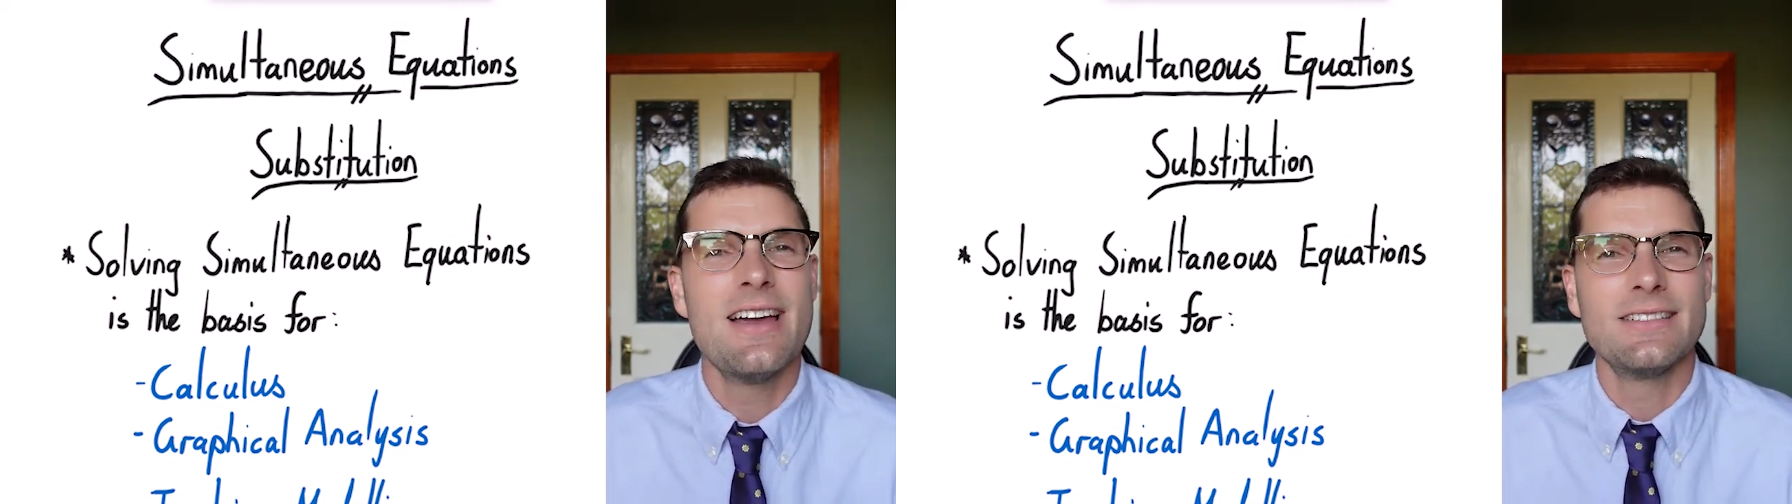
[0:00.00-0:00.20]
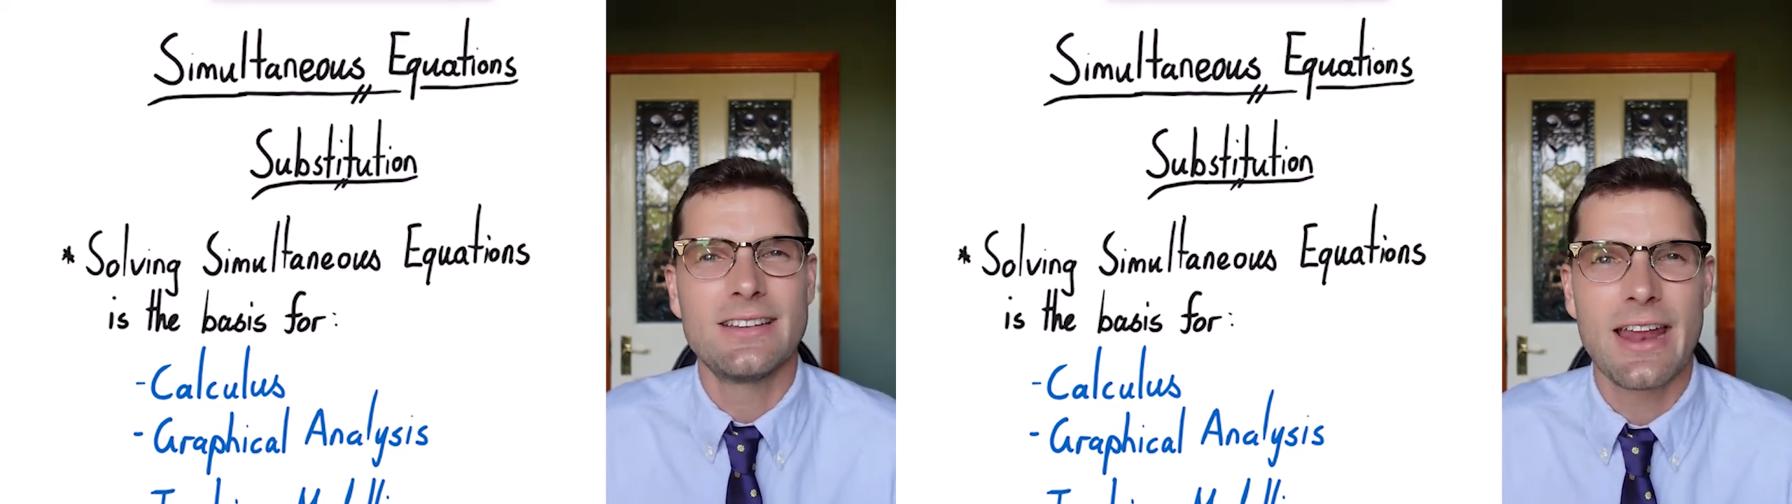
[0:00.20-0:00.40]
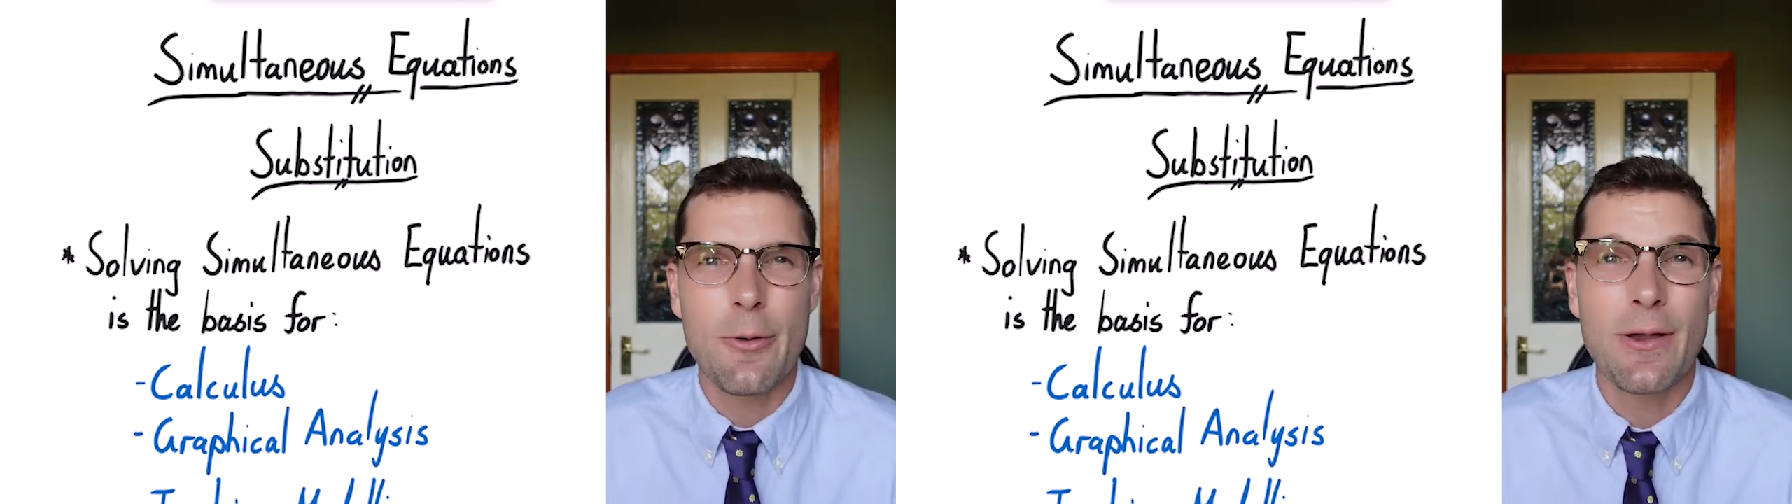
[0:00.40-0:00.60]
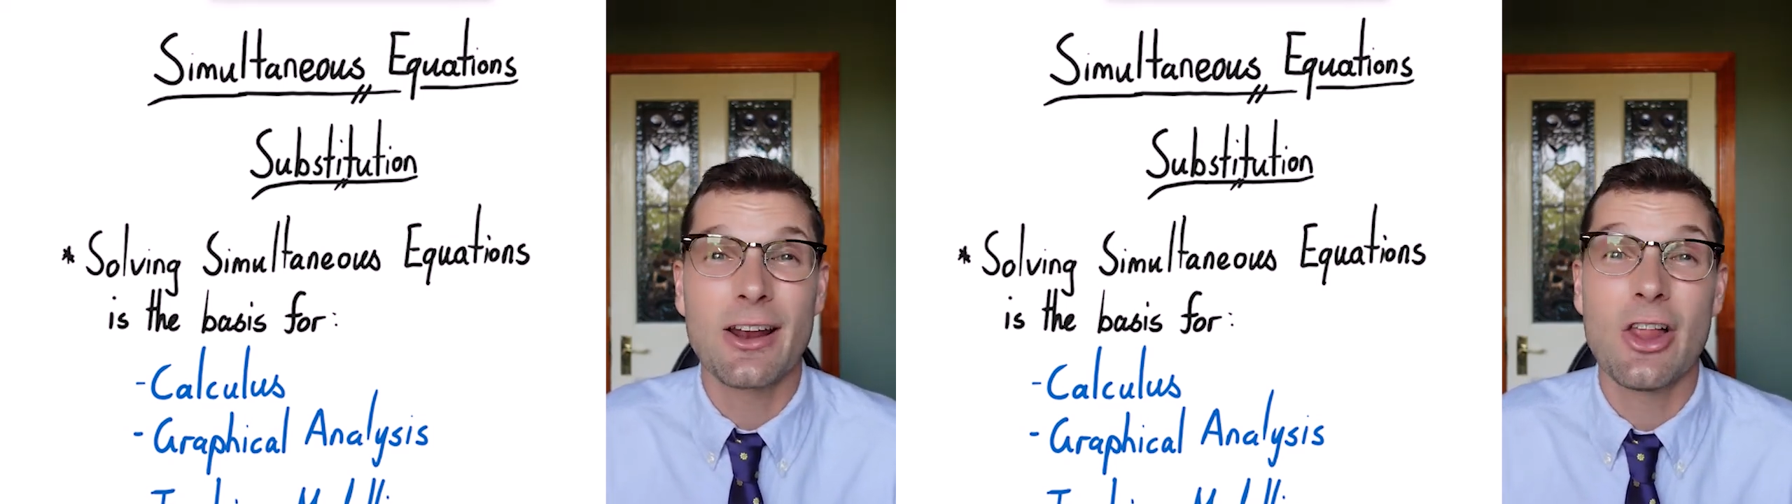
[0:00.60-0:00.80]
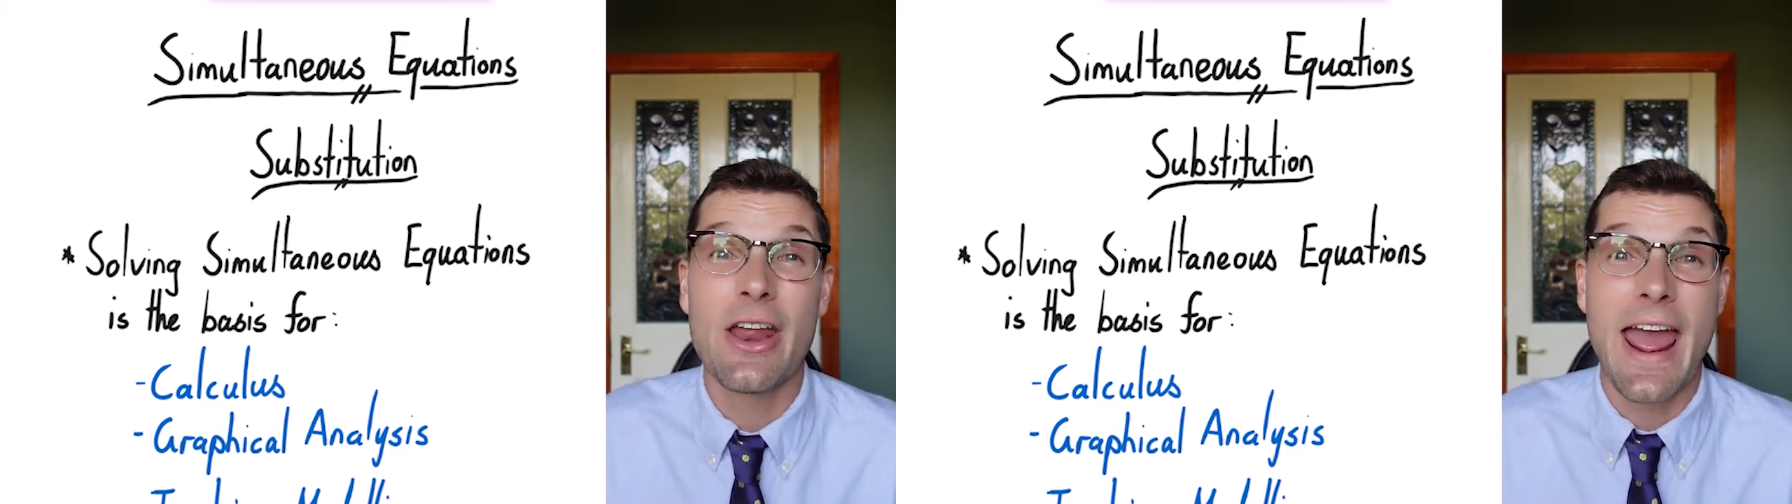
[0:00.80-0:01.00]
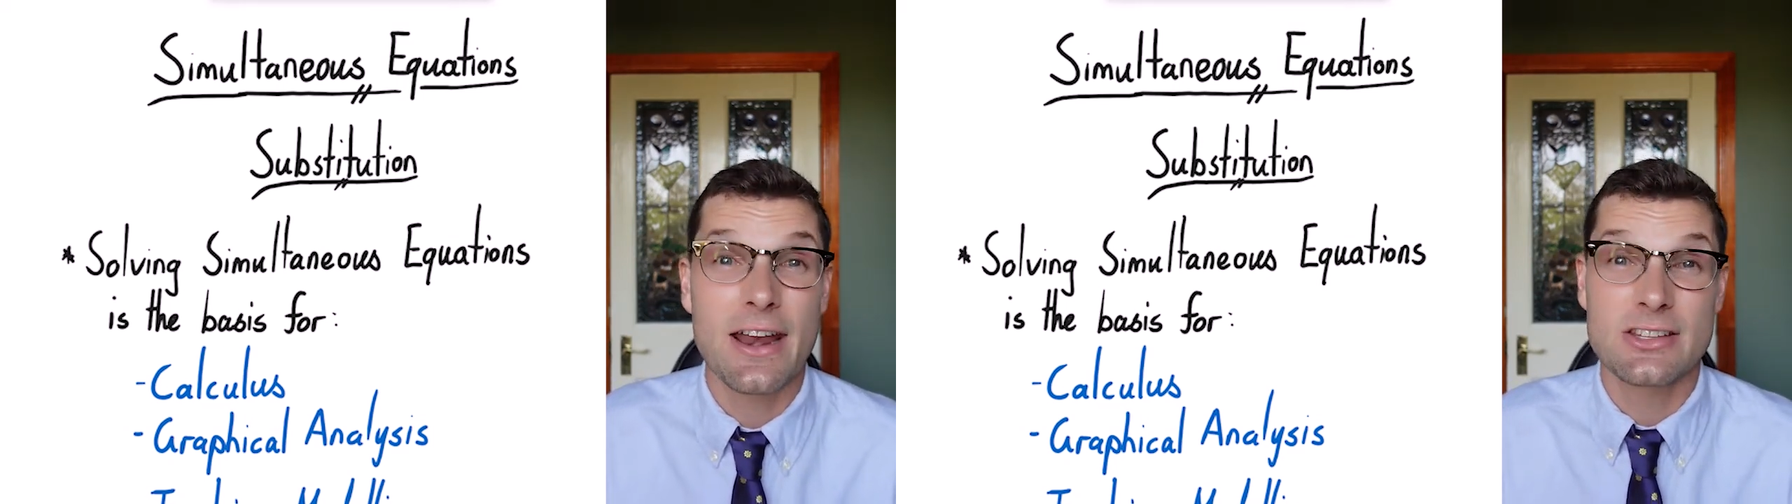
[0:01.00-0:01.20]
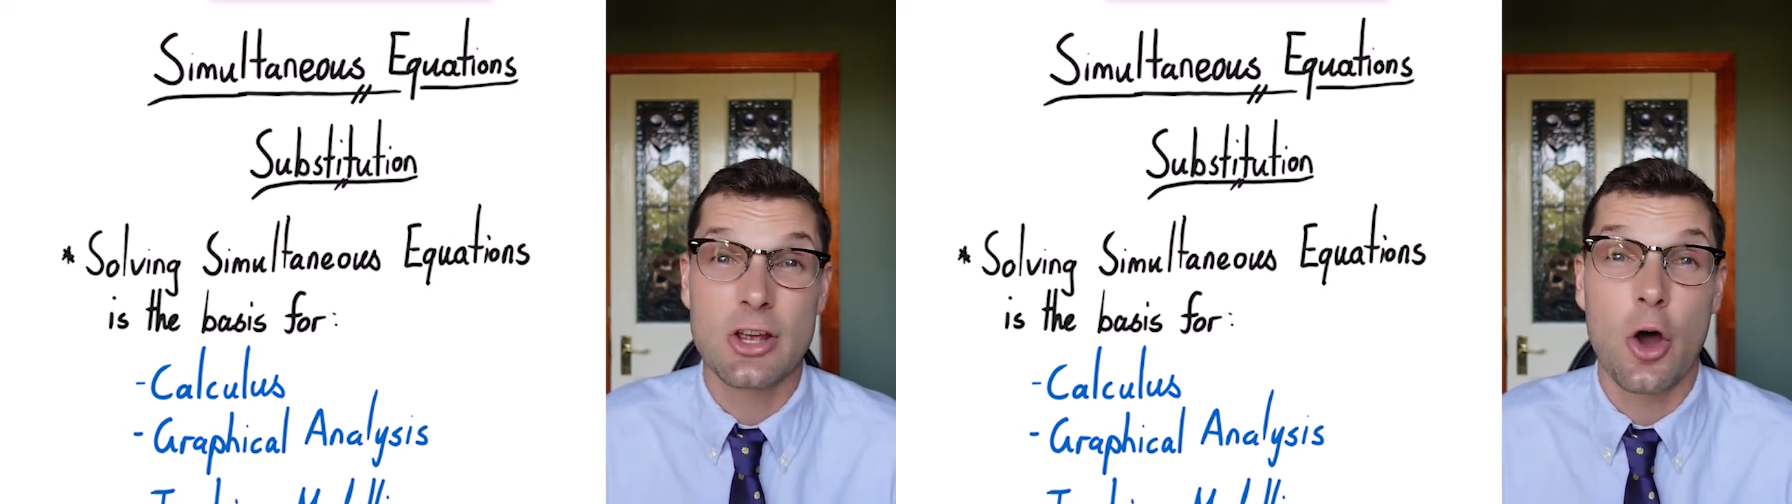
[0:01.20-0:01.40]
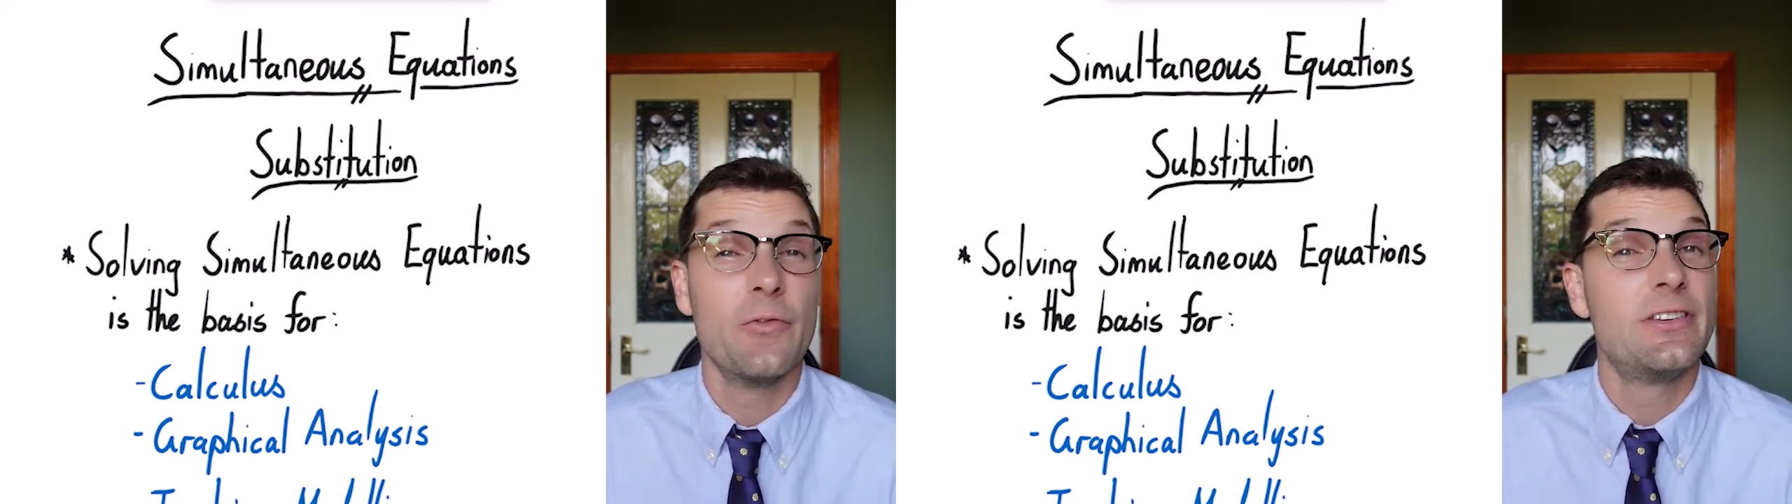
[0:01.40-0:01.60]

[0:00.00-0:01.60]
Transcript: Today we're going to learn how to solve